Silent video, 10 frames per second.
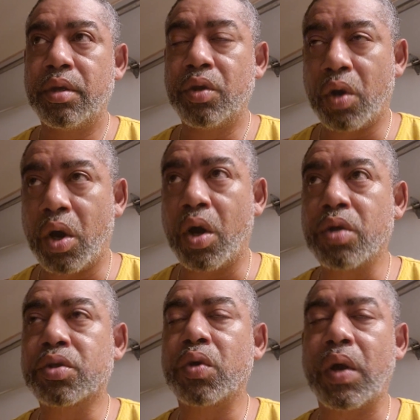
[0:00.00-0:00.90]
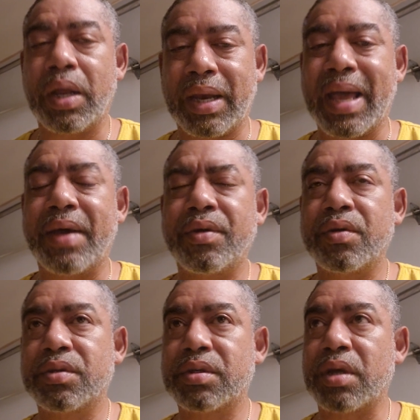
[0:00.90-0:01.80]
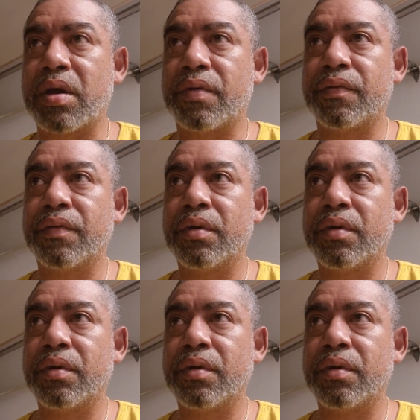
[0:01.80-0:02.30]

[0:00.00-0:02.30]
you'll also allow yourself